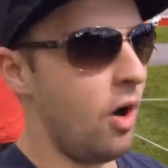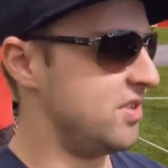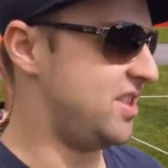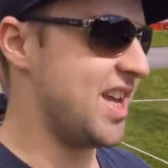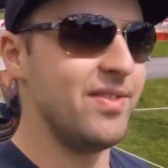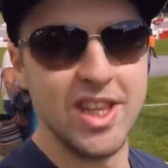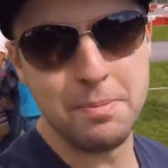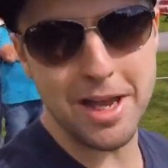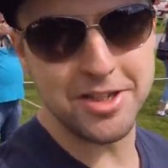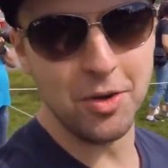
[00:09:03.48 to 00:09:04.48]
obviously saving the
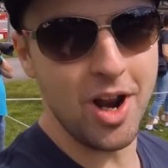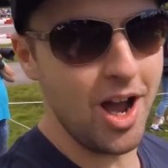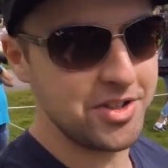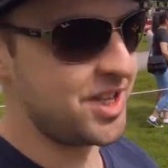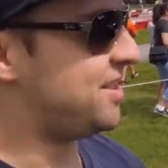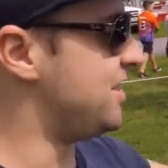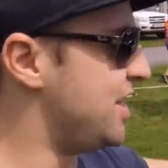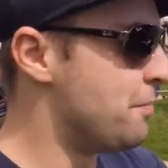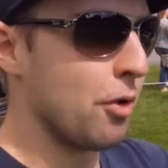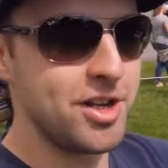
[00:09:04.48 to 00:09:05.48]
best till last, this is
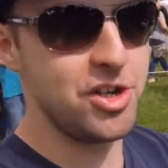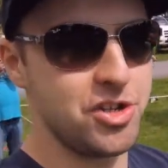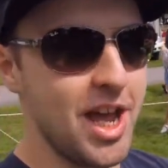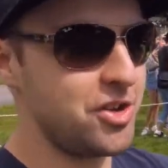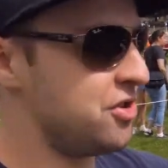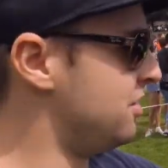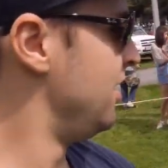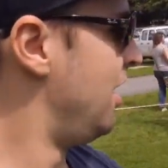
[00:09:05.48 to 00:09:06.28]
the British section.